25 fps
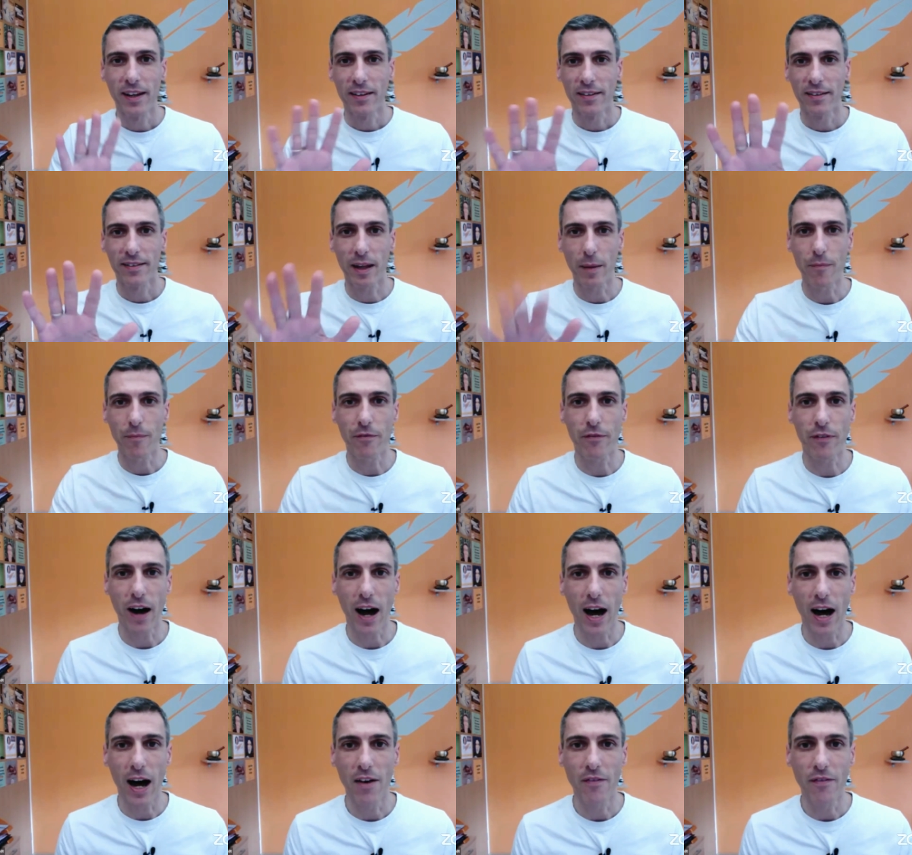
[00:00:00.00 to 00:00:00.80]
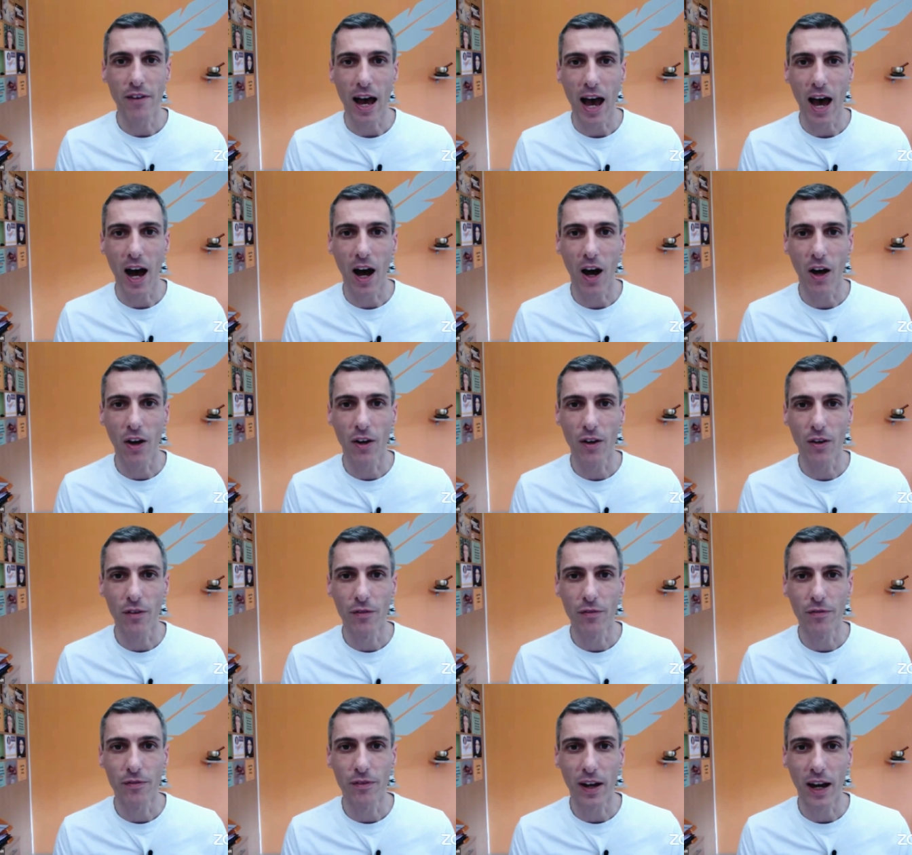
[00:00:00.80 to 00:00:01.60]
step 5 out
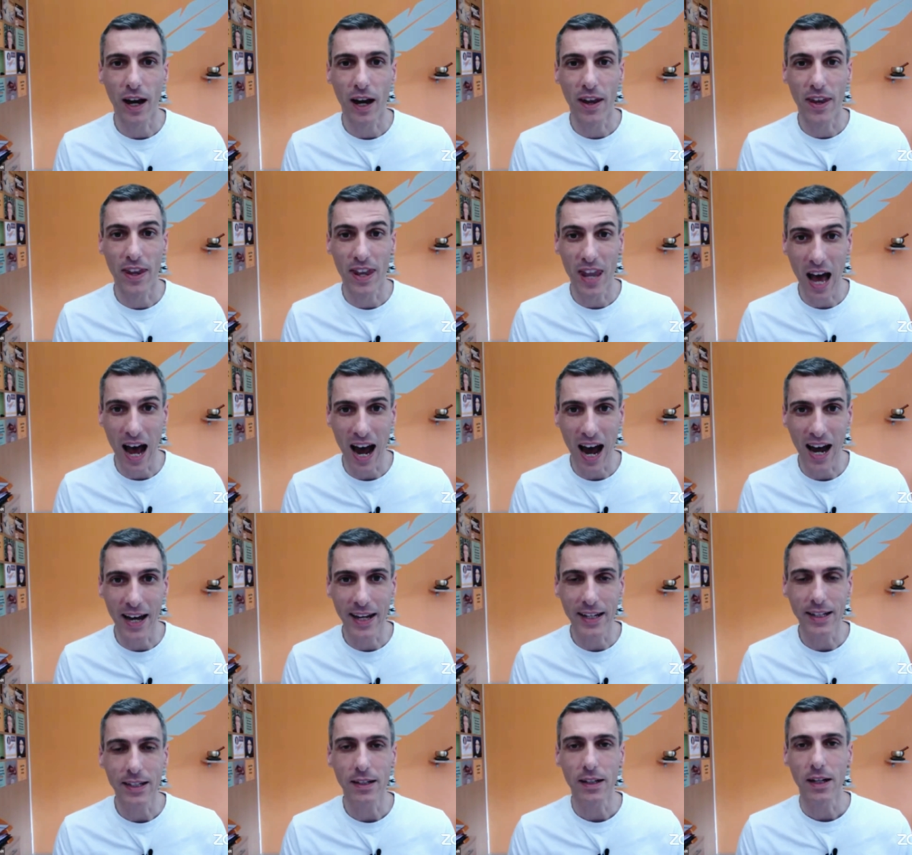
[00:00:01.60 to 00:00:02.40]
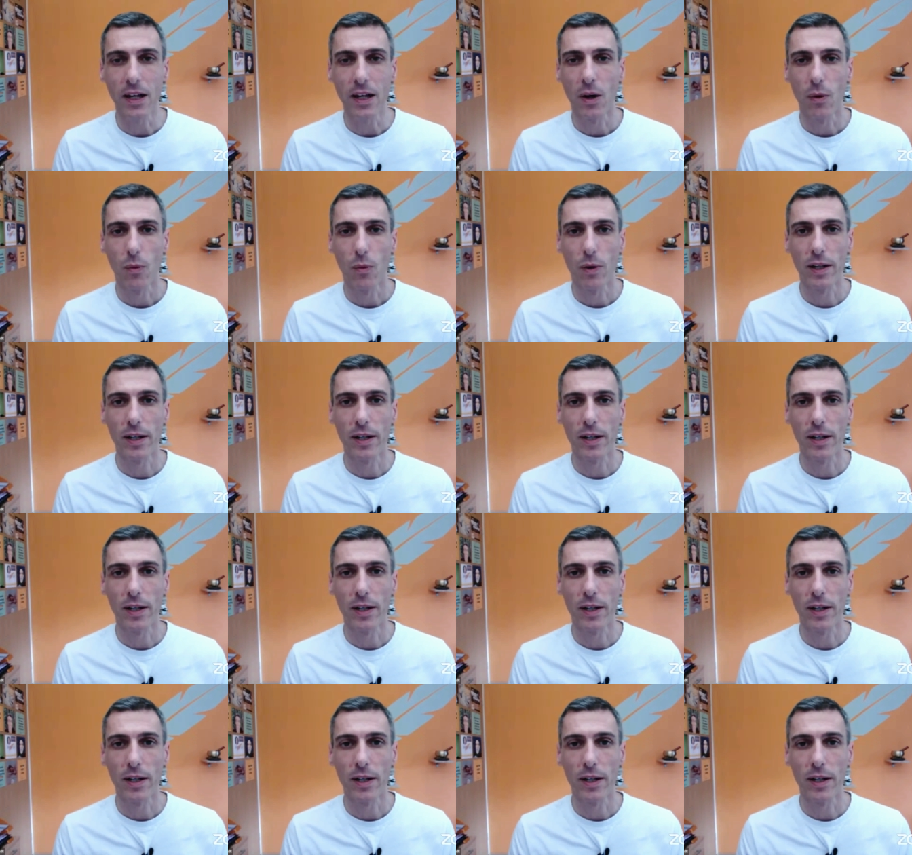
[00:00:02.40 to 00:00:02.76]
of 9